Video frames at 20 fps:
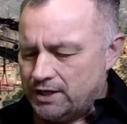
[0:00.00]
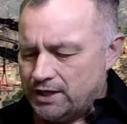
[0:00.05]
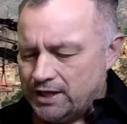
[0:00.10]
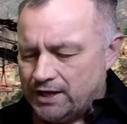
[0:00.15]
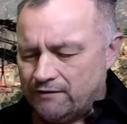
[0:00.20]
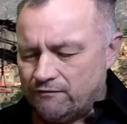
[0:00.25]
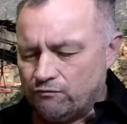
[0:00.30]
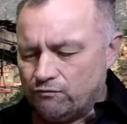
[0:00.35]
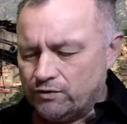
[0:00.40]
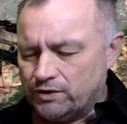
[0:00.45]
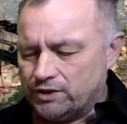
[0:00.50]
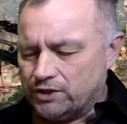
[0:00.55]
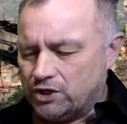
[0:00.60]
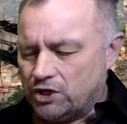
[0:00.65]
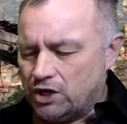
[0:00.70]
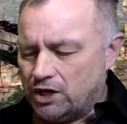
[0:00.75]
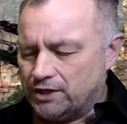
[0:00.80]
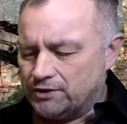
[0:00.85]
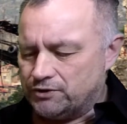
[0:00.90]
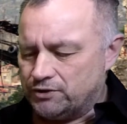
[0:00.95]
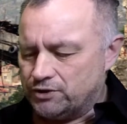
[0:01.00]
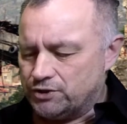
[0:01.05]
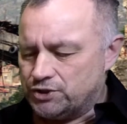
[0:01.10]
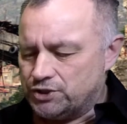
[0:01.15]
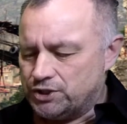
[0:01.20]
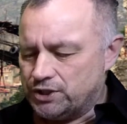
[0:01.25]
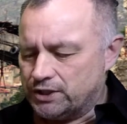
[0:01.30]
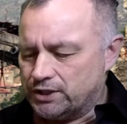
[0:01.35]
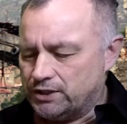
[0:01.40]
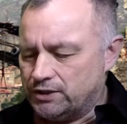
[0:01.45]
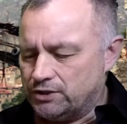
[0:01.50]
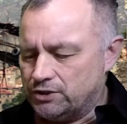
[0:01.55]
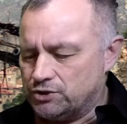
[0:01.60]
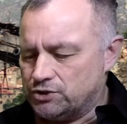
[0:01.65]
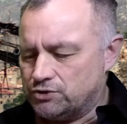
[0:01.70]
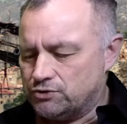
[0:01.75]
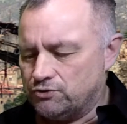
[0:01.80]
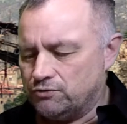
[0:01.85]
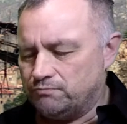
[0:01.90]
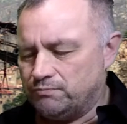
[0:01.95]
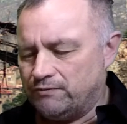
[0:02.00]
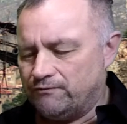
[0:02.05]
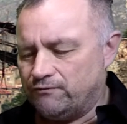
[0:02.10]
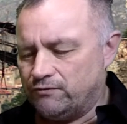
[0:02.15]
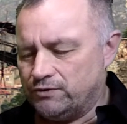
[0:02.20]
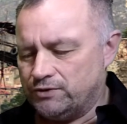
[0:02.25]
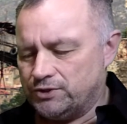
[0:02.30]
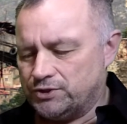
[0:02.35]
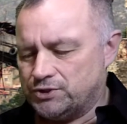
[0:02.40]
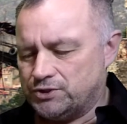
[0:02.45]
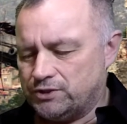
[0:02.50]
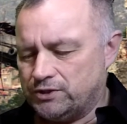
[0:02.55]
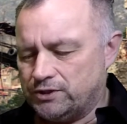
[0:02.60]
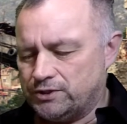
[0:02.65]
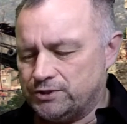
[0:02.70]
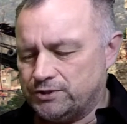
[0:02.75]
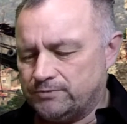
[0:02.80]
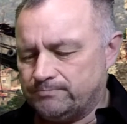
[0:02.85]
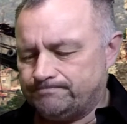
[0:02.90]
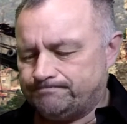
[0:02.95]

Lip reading: everyone had caught their chicken and stood before the sergeant.